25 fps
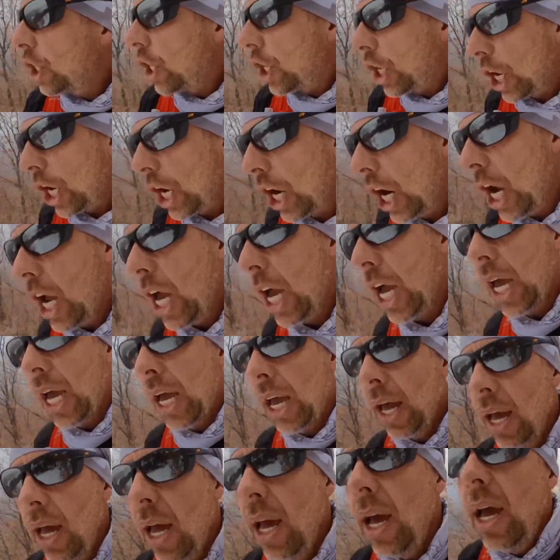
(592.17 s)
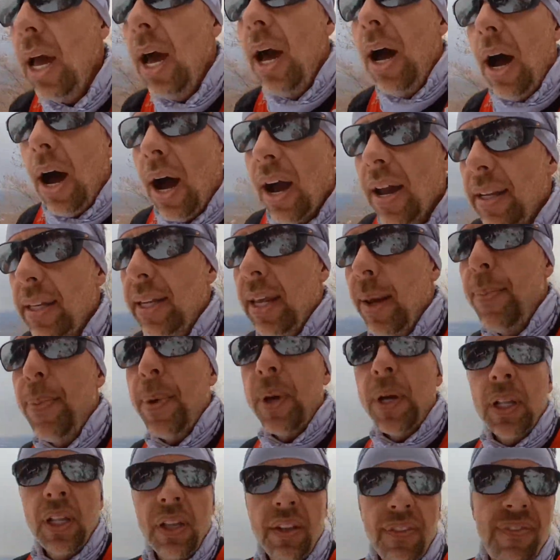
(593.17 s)
sugar, I
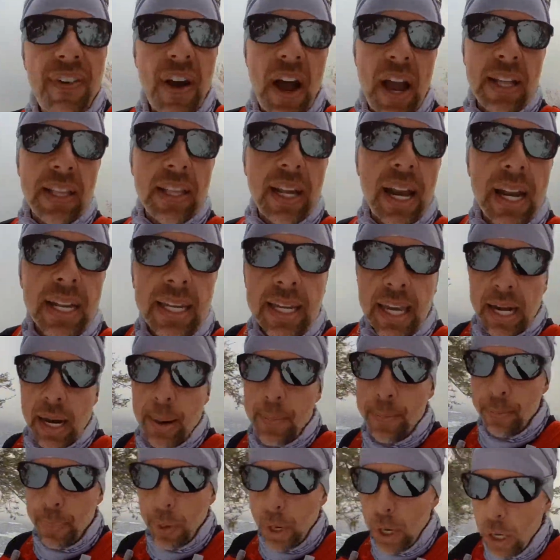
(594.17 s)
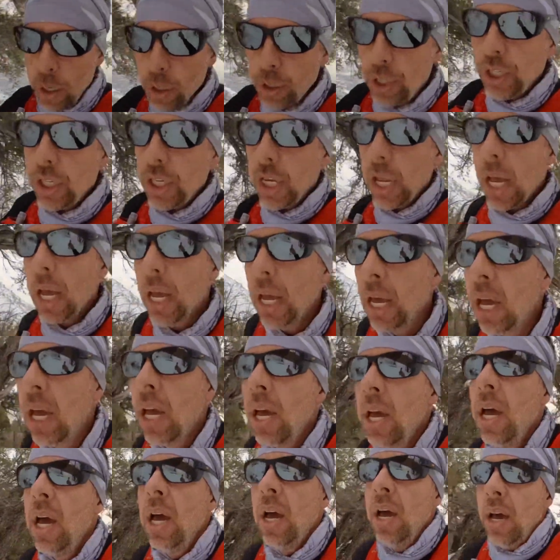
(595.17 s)
typically find that I get a boost,
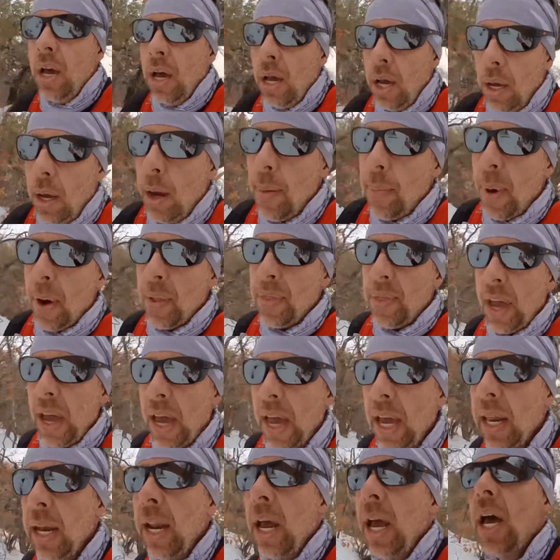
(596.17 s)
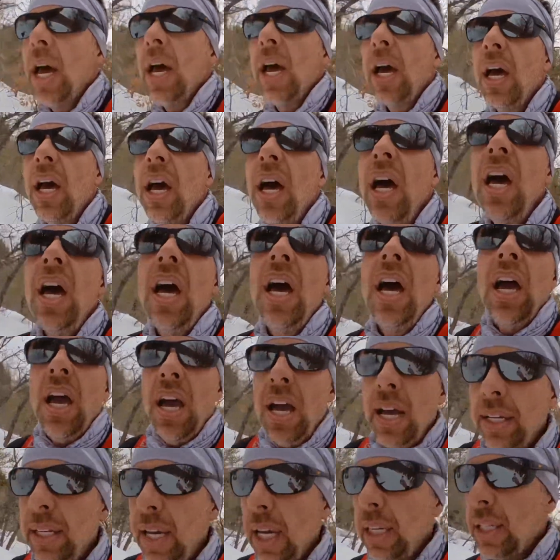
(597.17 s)
but then
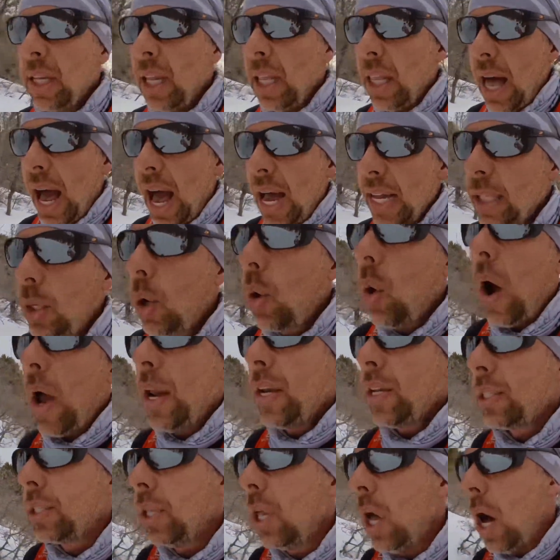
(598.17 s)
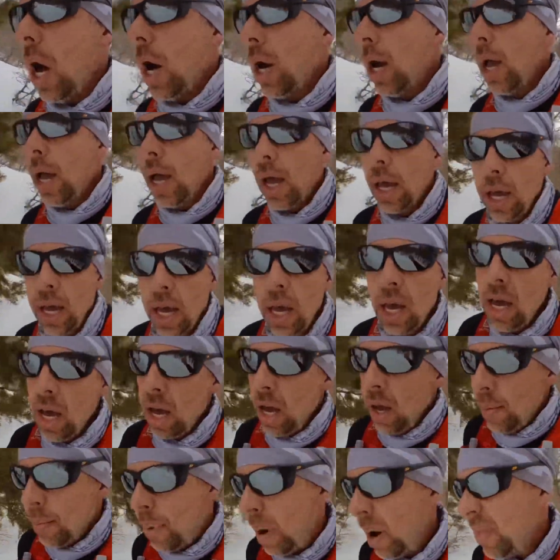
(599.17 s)
it doesn't last quite as long.
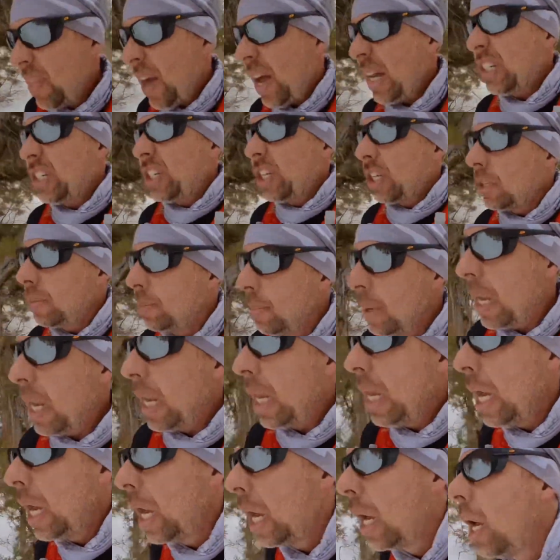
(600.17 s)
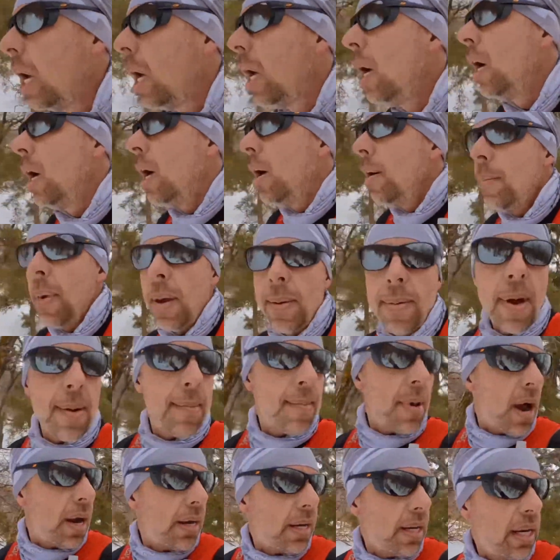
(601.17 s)
But that's just me. Maybe
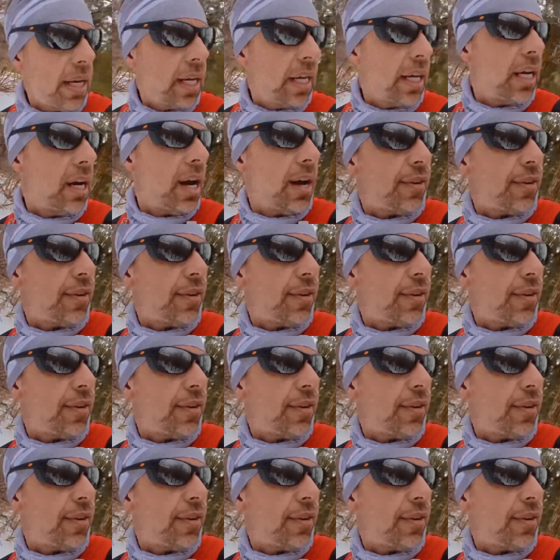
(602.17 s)
I'm not eating